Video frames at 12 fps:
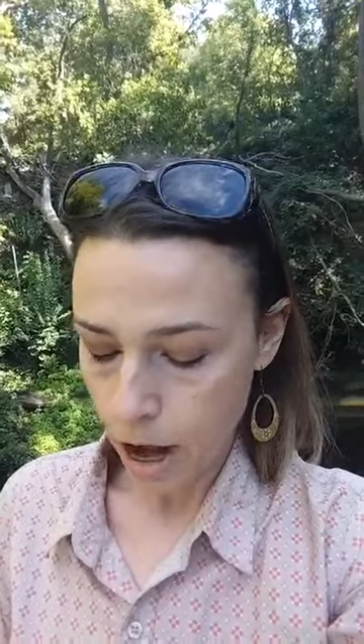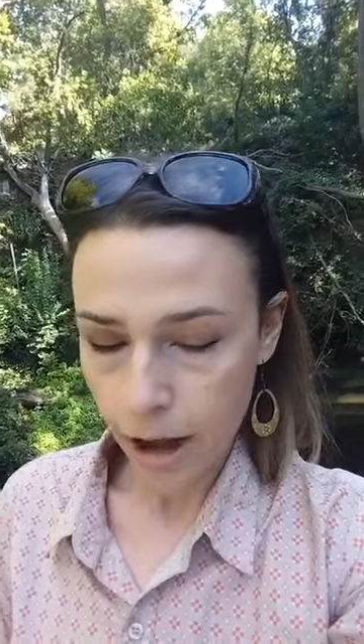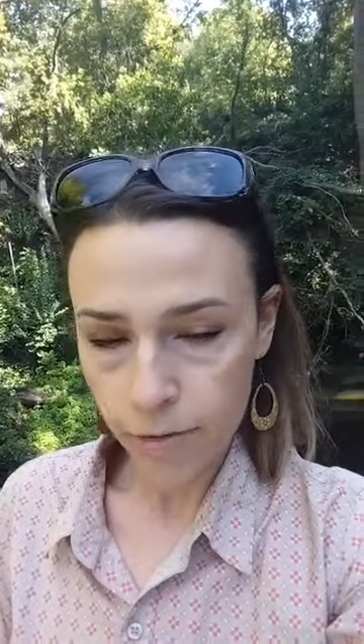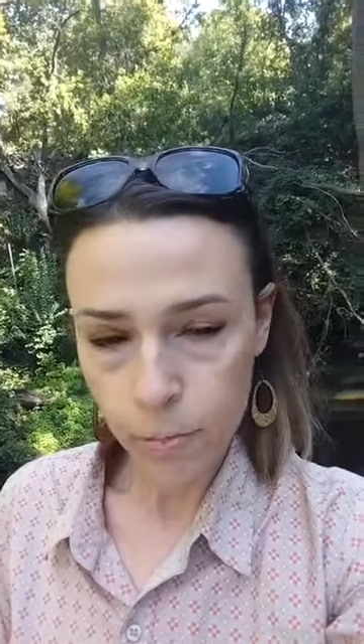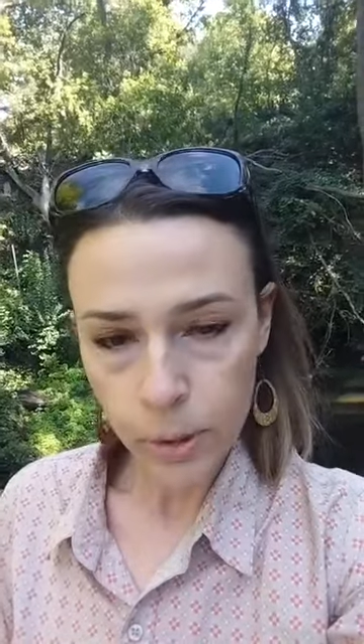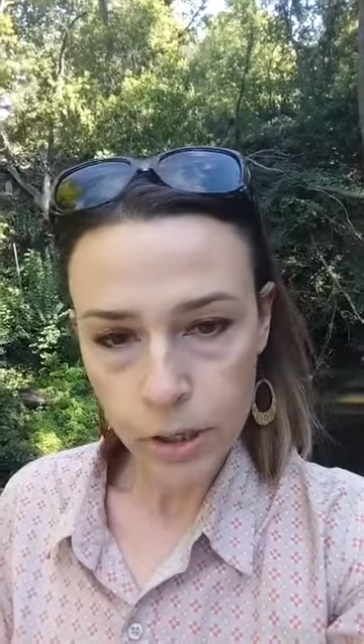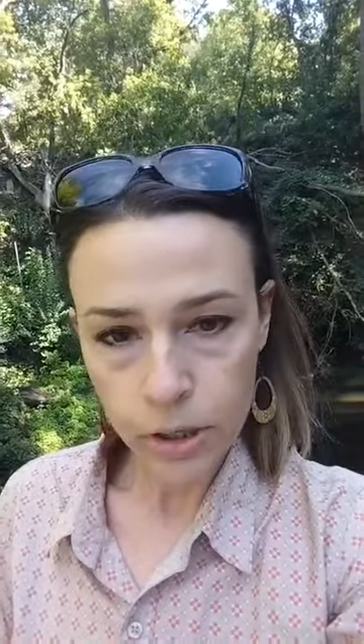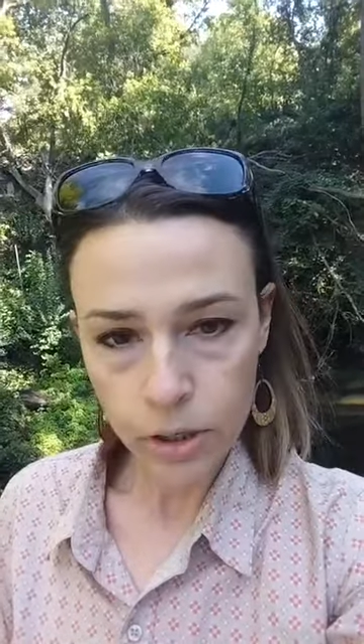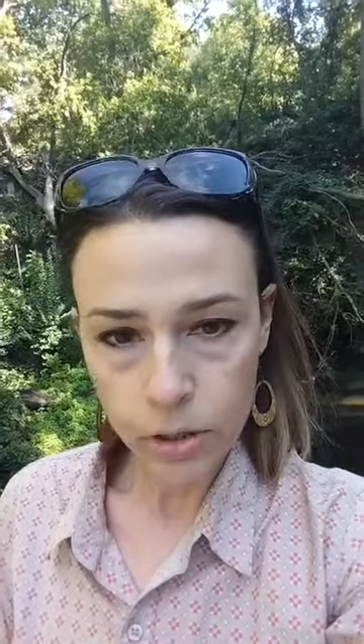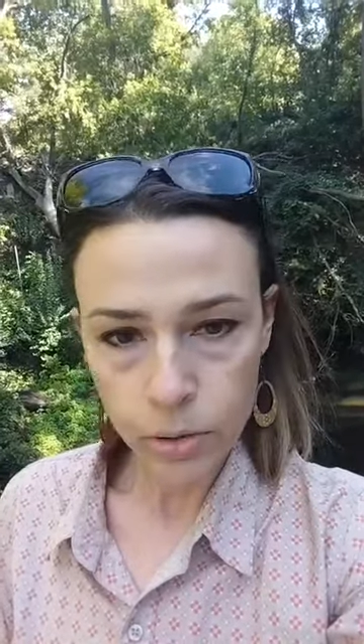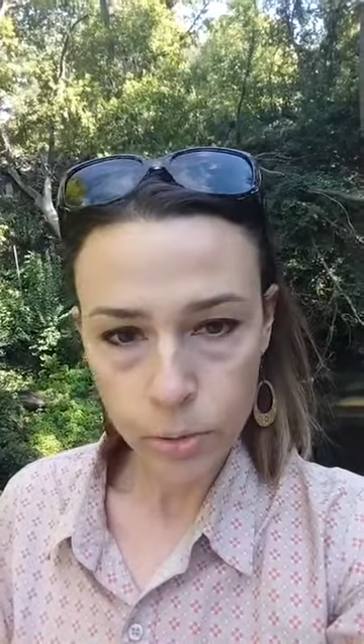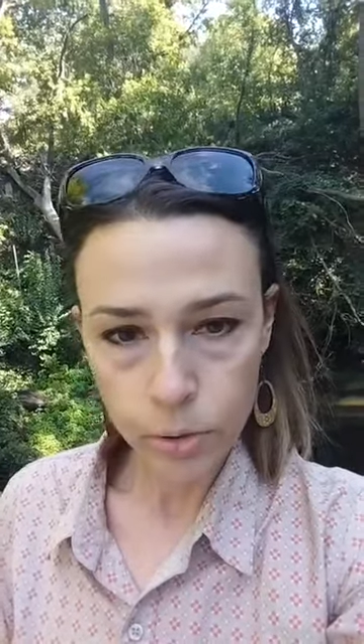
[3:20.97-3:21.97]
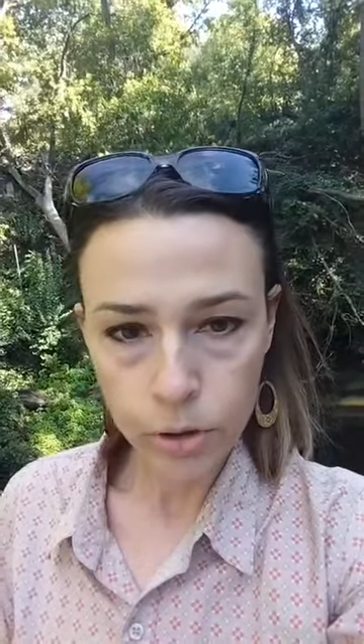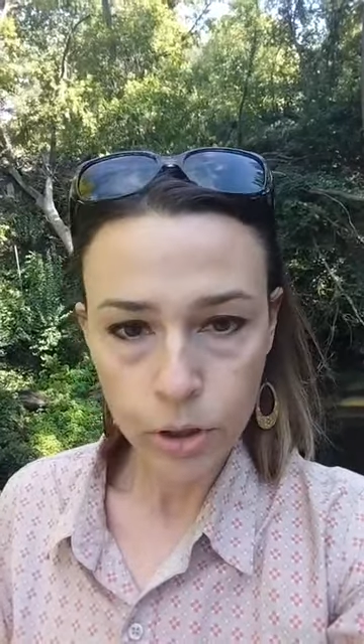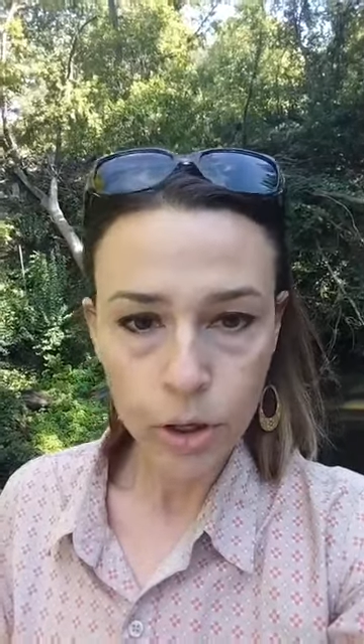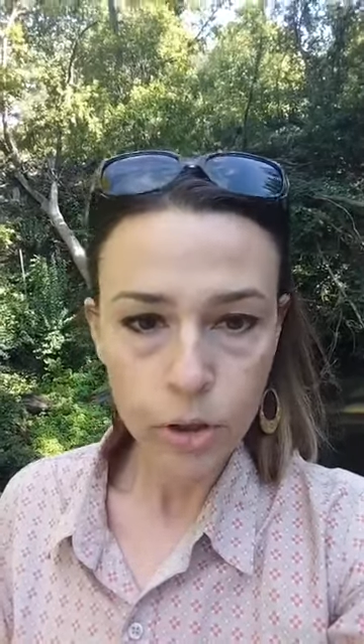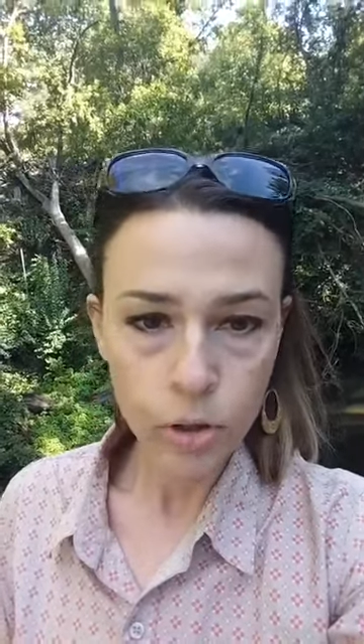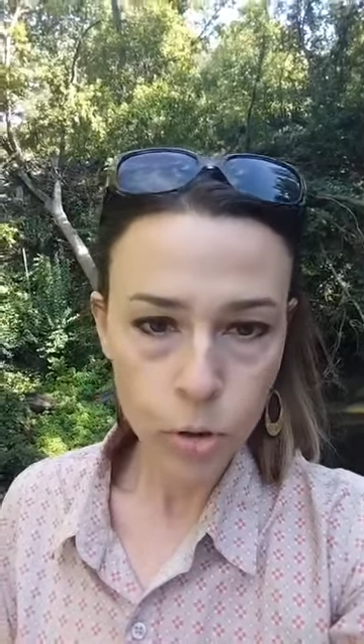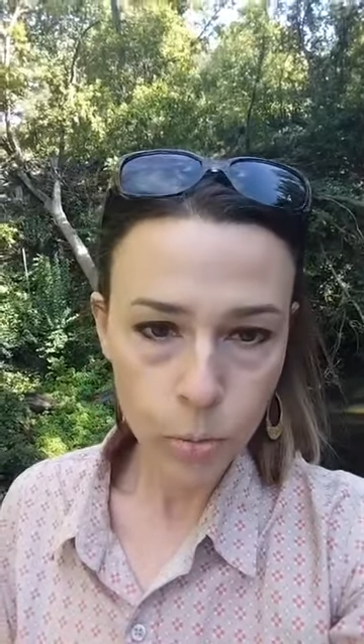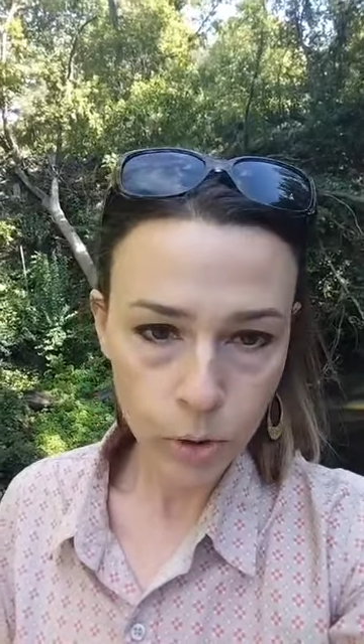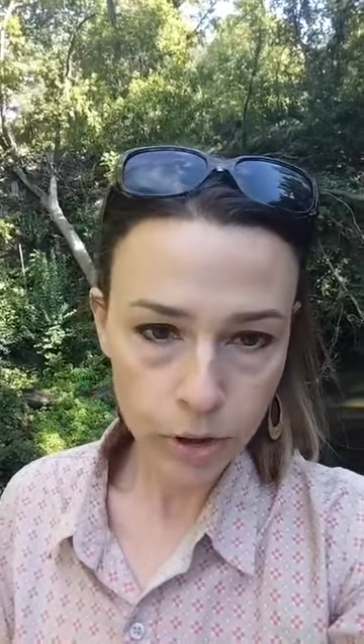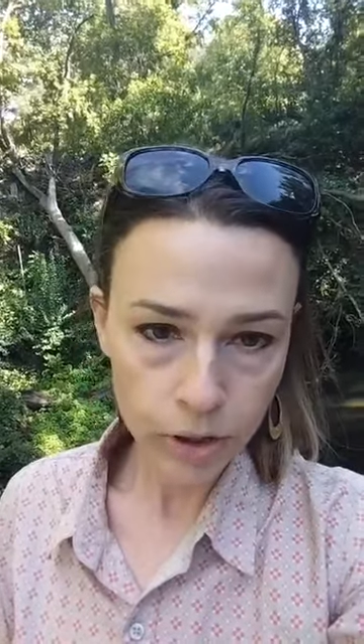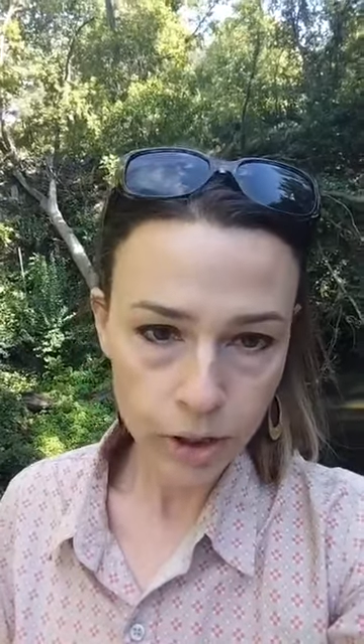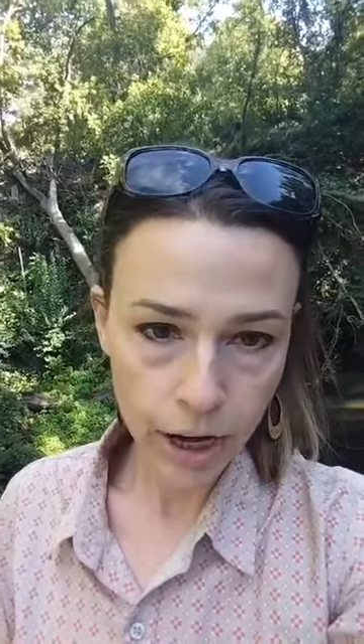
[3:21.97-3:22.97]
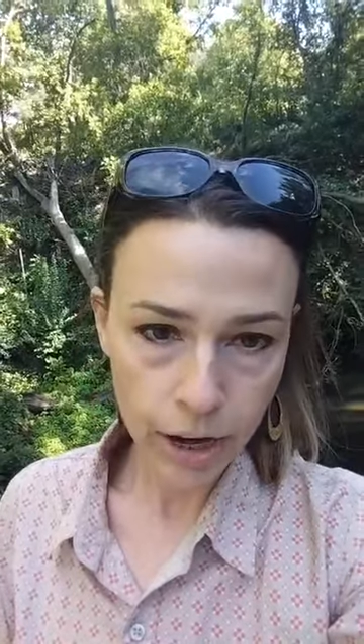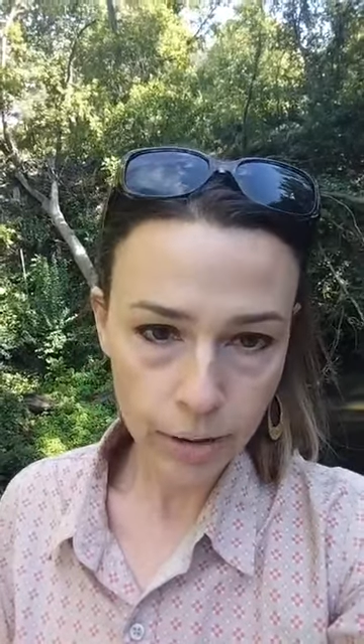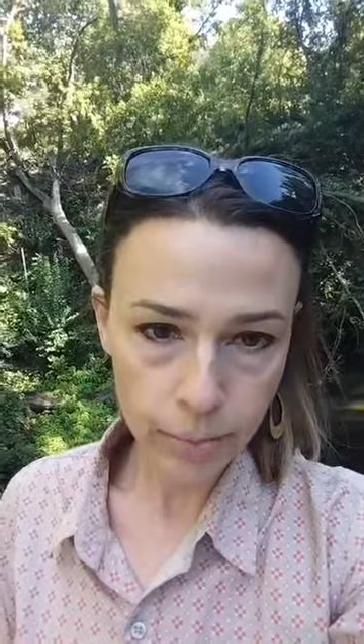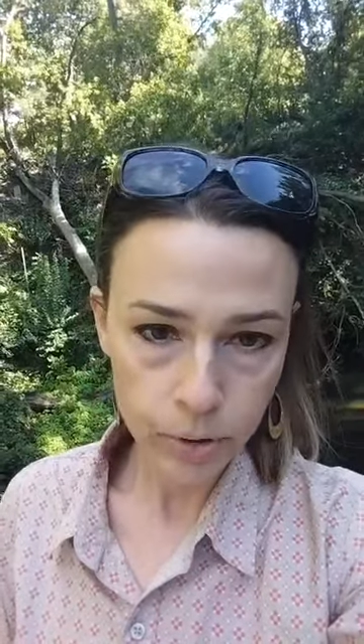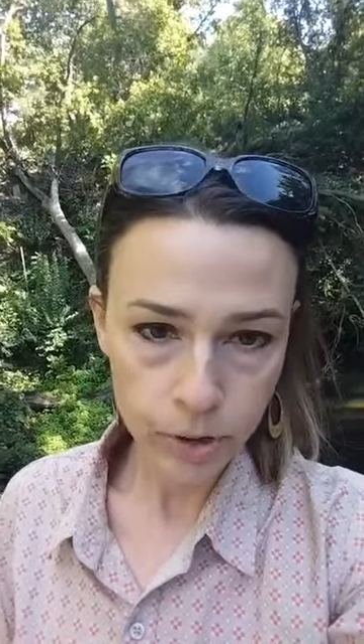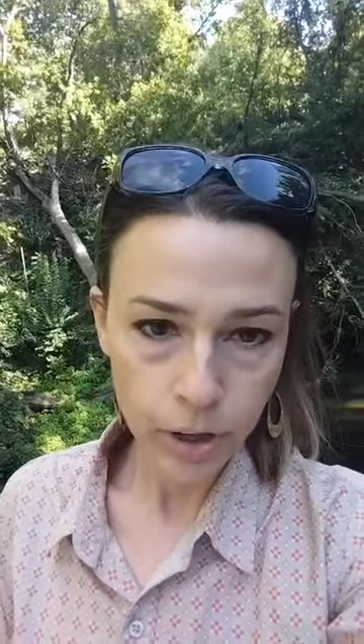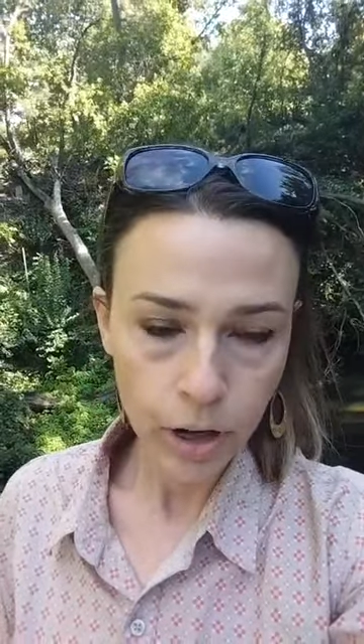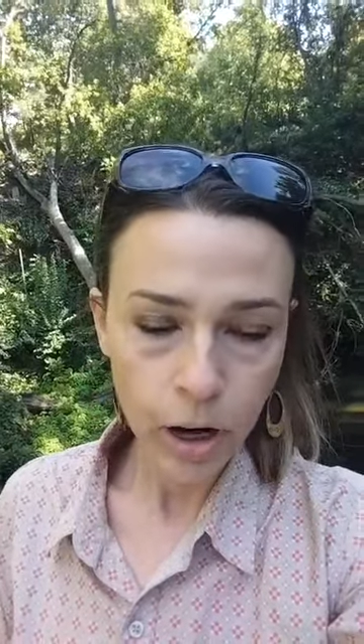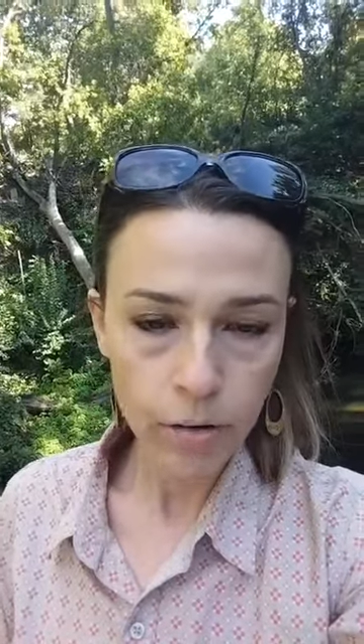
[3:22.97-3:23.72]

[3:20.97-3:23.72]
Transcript: I've been accused numerous times